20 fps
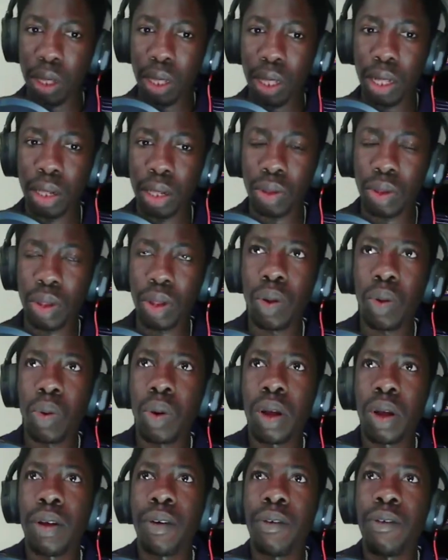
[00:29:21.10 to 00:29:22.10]
and
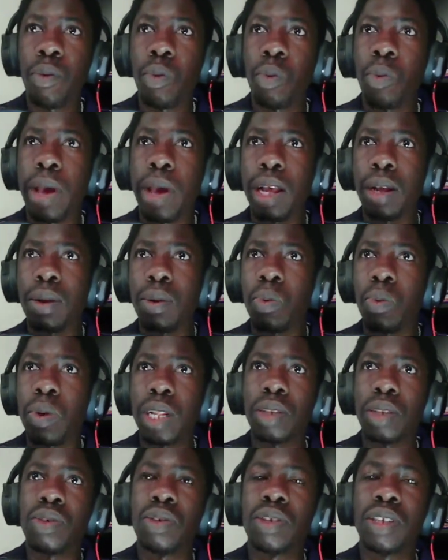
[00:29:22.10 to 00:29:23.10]
where
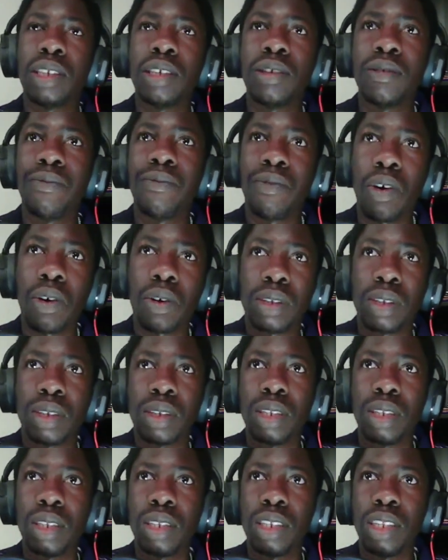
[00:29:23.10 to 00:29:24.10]
do you see
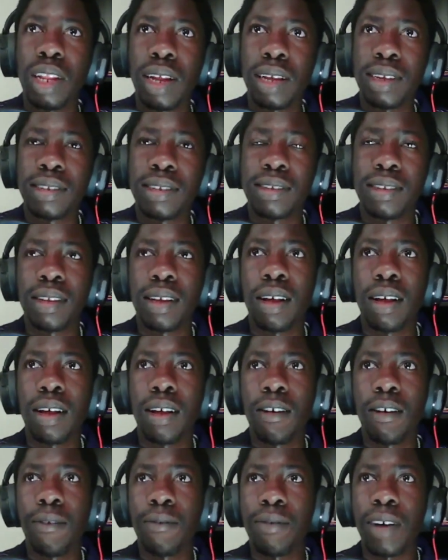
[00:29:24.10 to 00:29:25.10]
voxel in the next
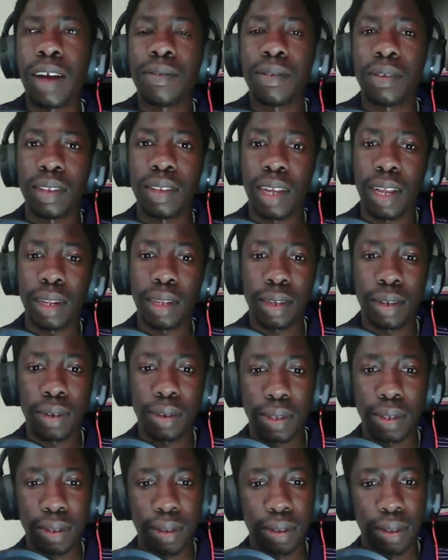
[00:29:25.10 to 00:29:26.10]
5 to 10
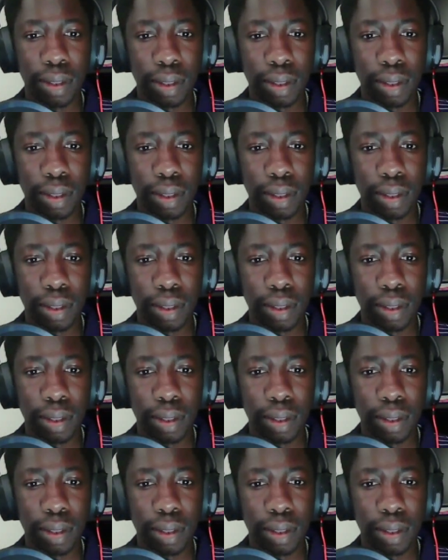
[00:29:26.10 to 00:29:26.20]
years?